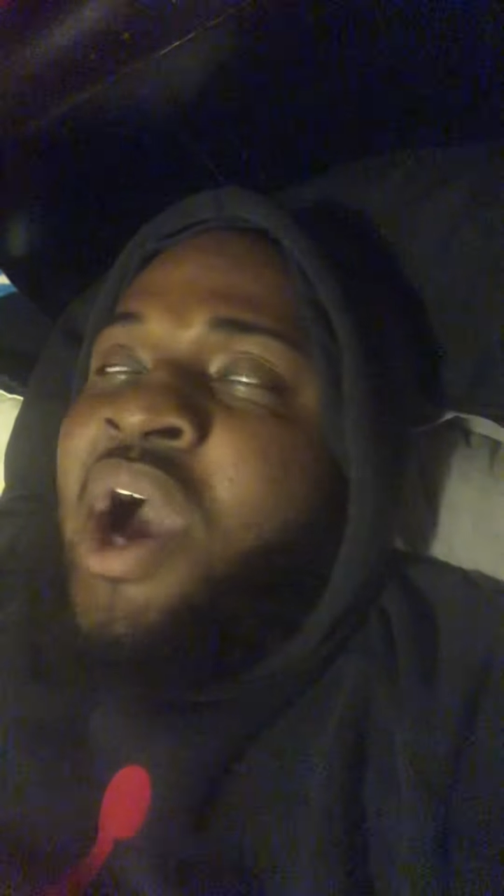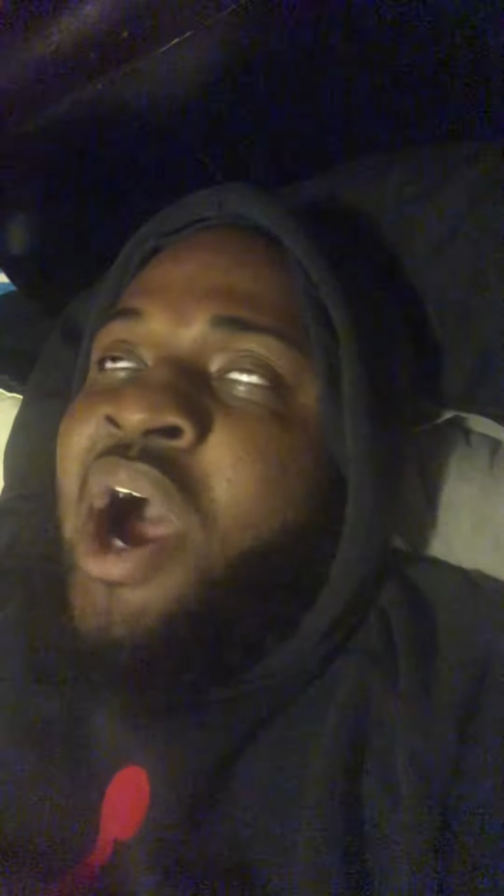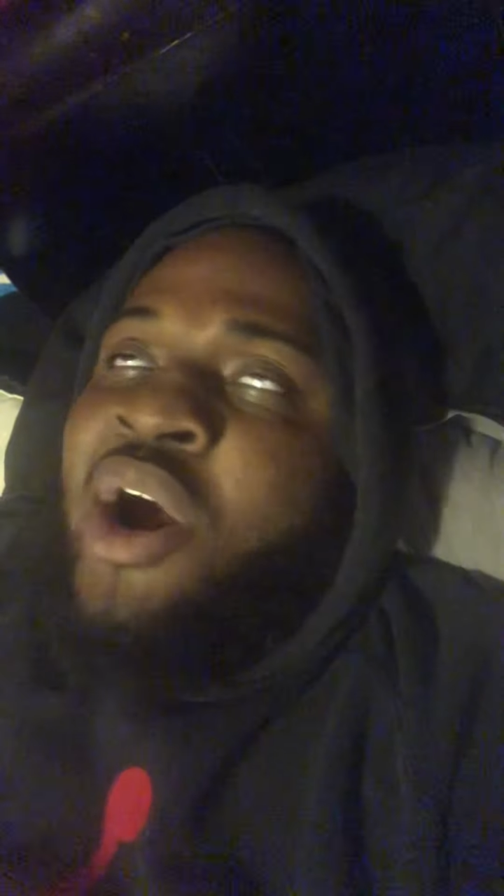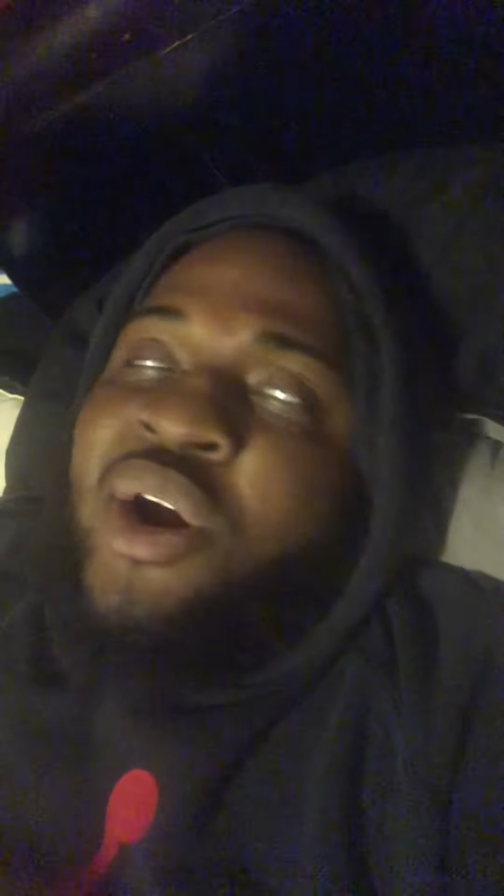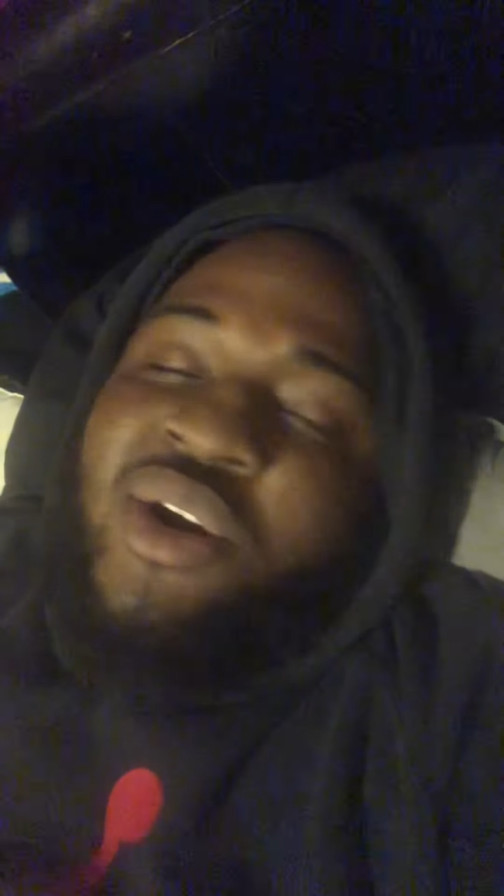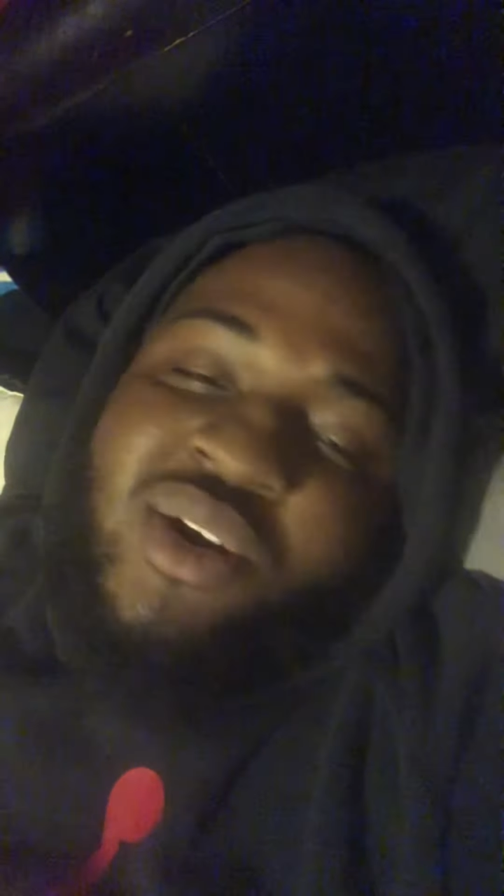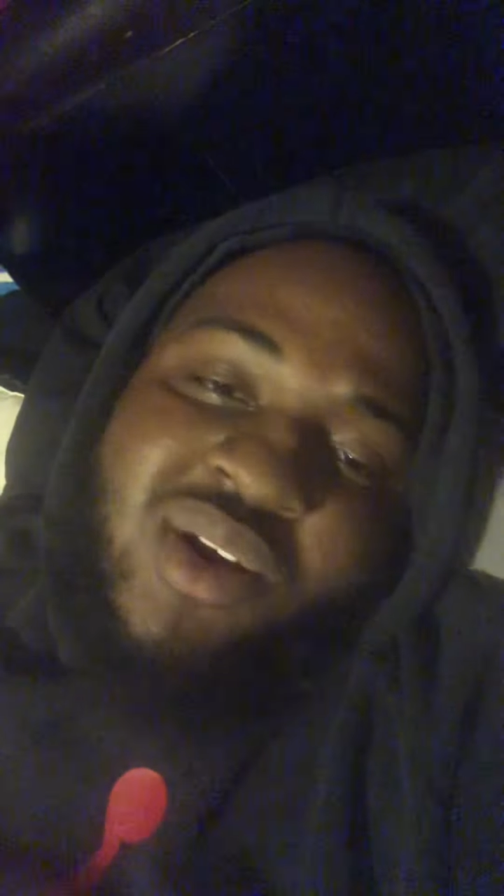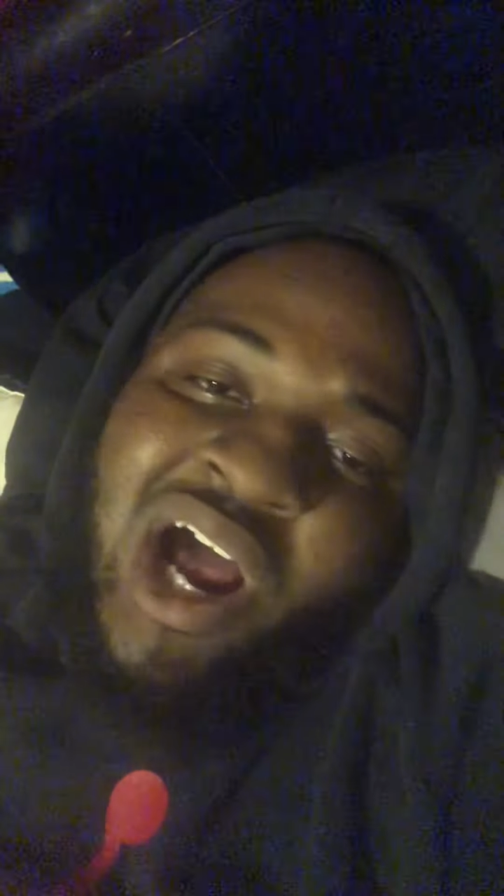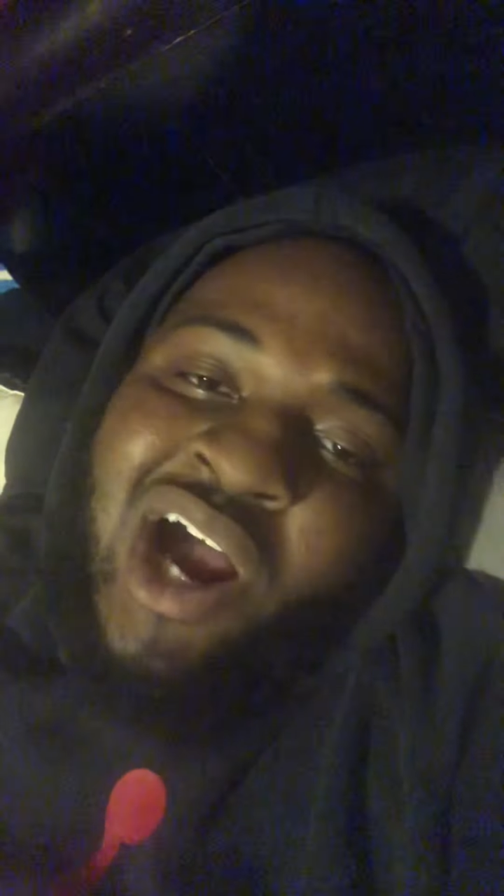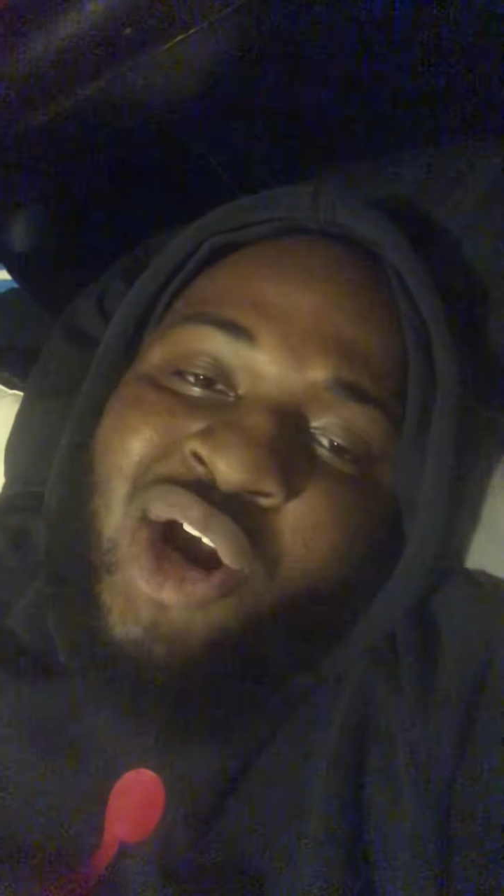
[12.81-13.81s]
I
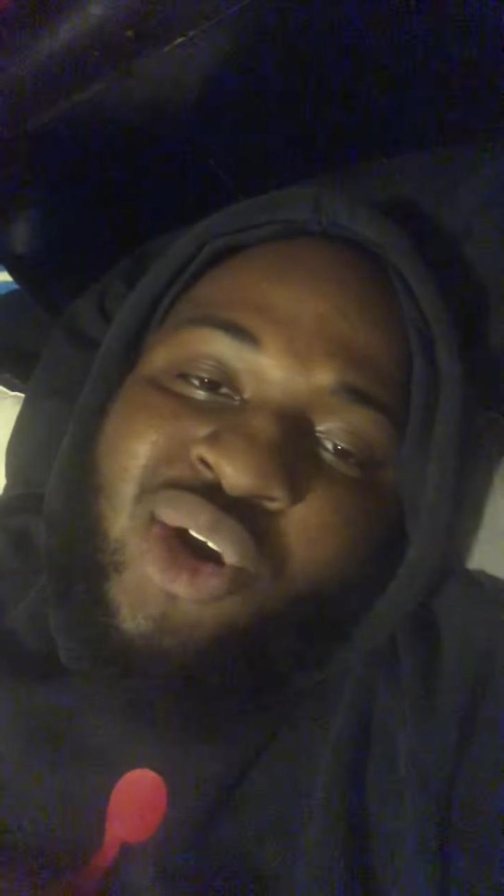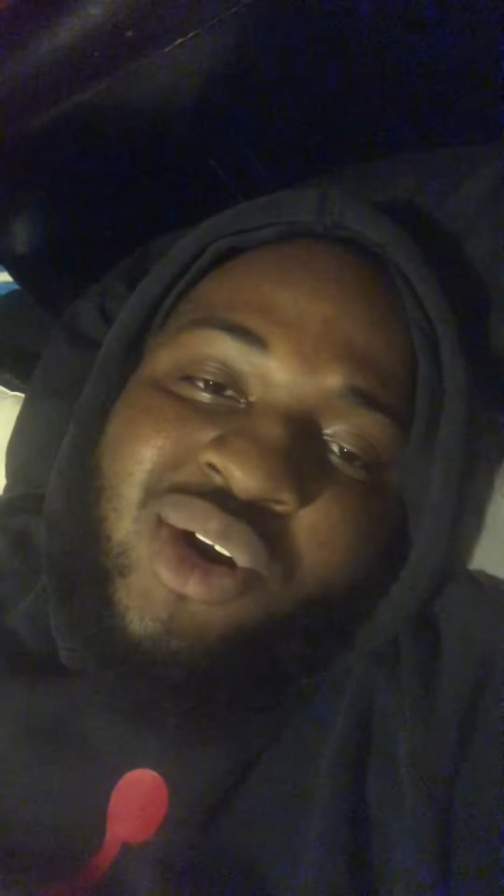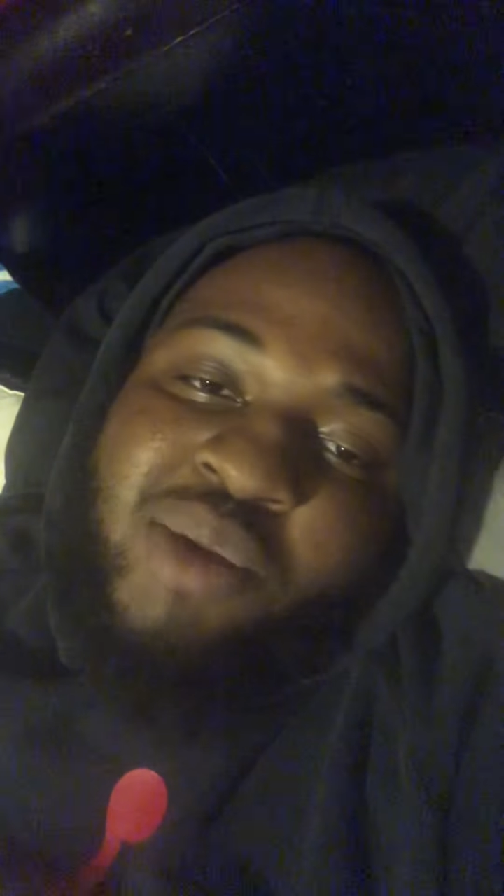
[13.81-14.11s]
heard